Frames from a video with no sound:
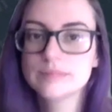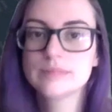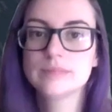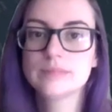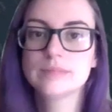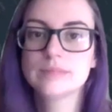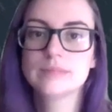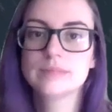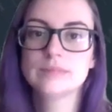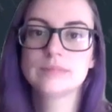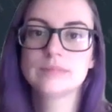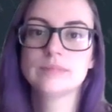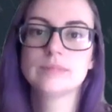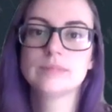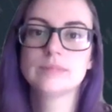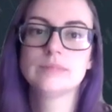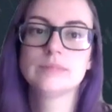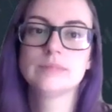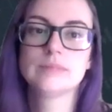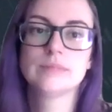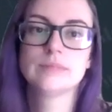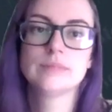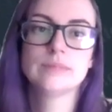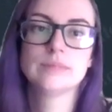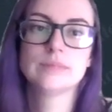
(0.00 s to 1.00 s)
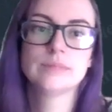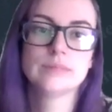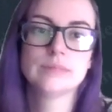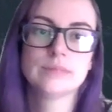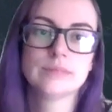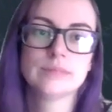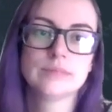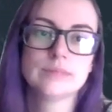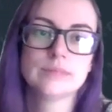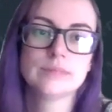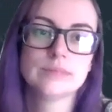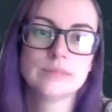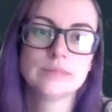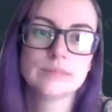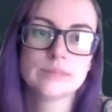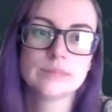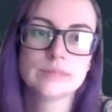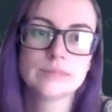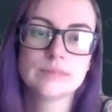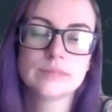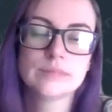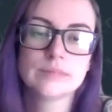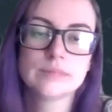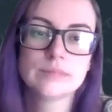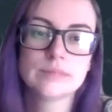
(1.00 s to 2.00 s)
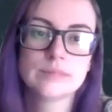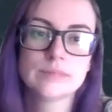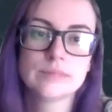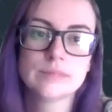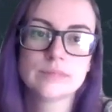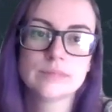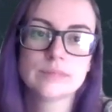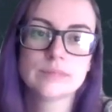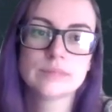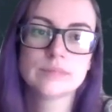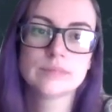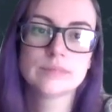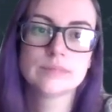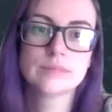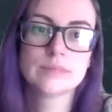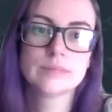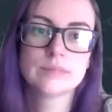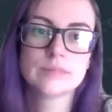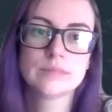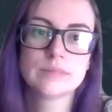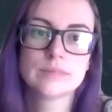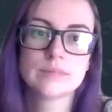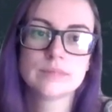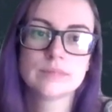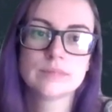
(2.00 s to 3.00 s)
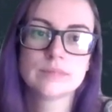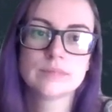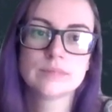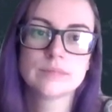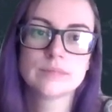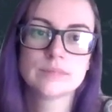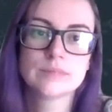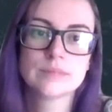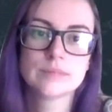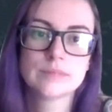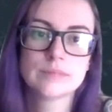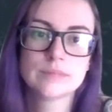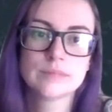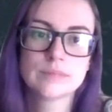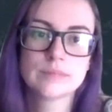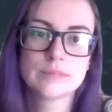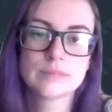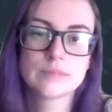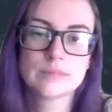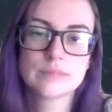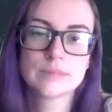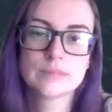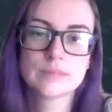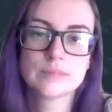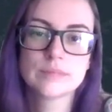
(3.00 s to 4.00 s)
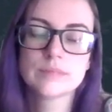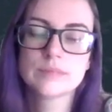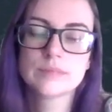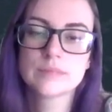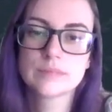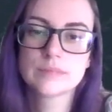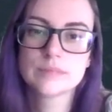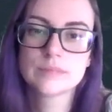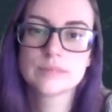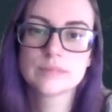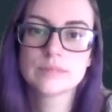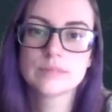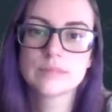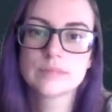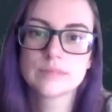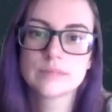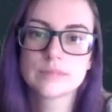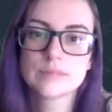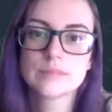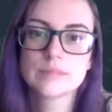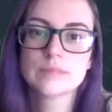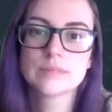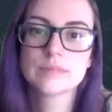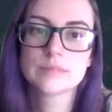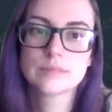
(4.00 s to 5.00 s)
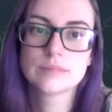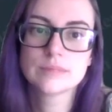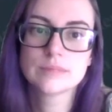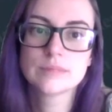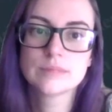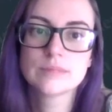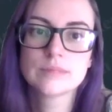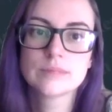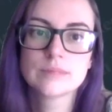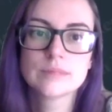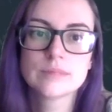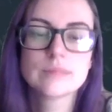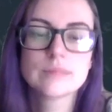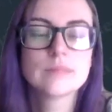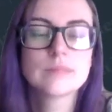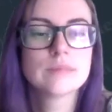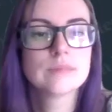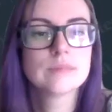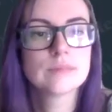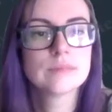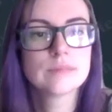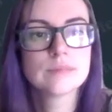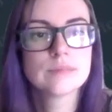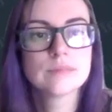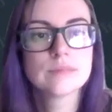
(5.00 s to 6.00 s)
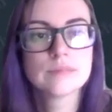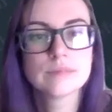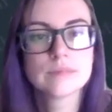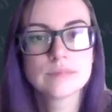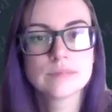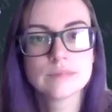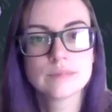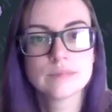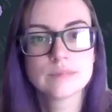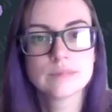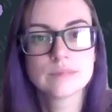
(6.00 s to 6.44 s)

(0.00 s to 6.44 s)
(silent)